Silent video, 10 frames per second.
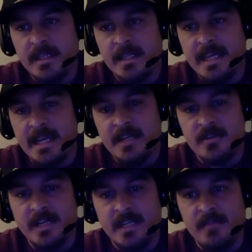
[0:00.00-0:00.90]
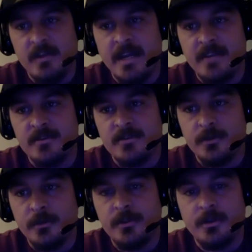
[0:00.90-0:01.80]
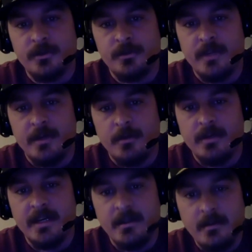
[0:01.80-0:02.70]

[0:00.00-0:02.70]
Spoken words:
they can to try to give you answers on who to talk to there. Okay.